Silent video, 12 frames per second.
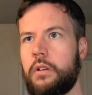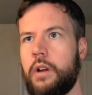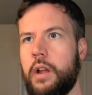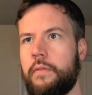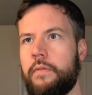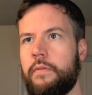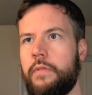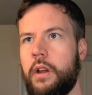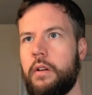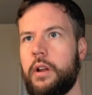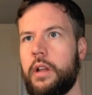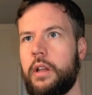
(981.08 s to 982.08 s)
create
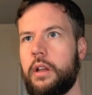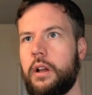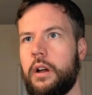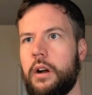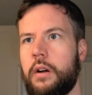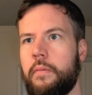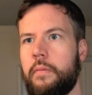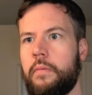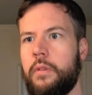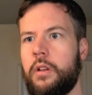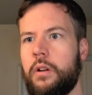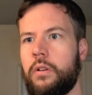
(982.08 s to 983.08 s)
very
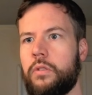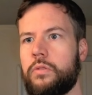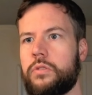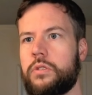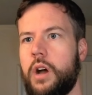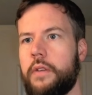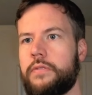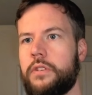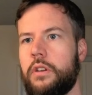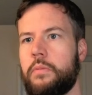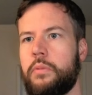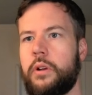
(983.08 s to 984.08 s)
good stuff.
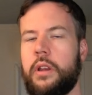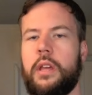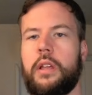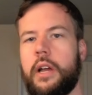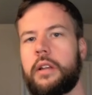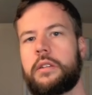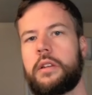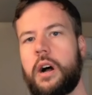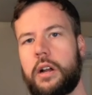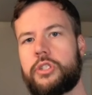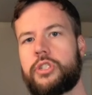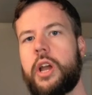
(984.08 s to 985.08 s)
So you can put in here like
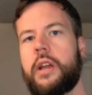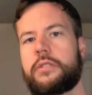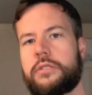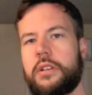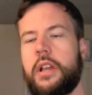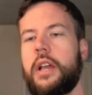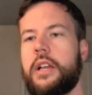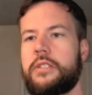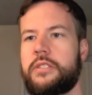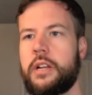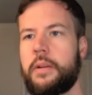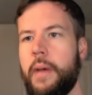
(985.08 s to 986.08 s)
dark chase
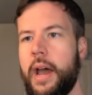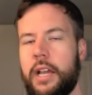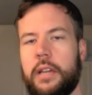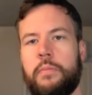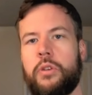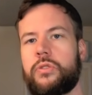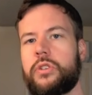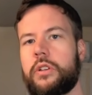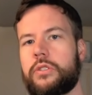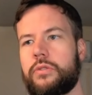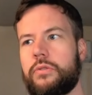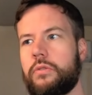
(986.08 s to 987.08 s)
cinematic
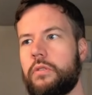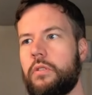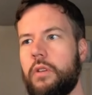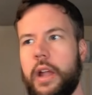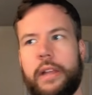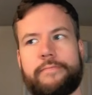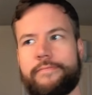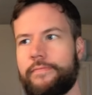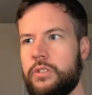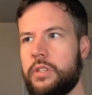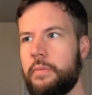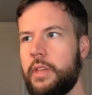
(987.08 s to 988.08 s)
music to create
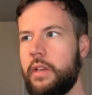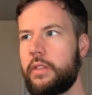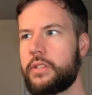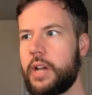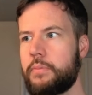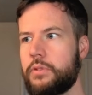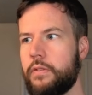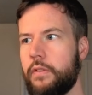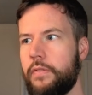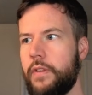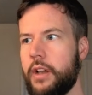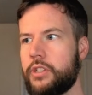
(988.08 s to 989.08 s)
some of the other types of
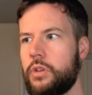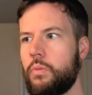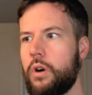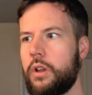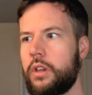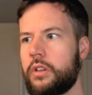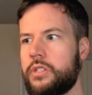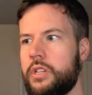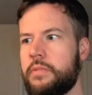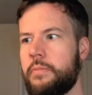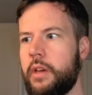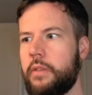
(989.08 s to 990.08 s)
effects you want. You can
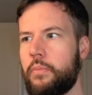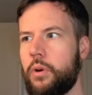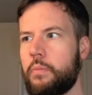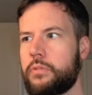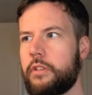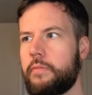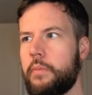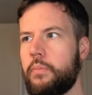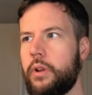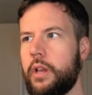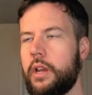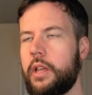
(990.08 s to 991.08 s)
see some of the other prompts I've been
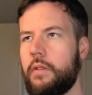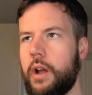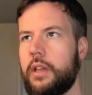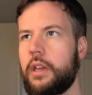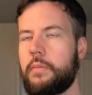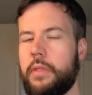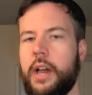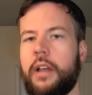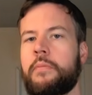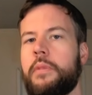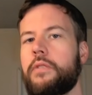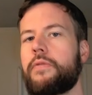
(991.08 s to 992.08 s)
putting in right here, but
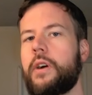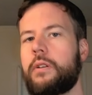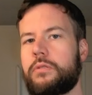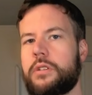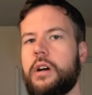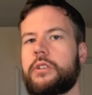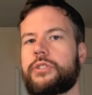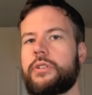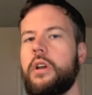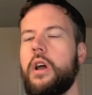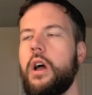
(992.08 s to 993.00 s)
that can be your final touch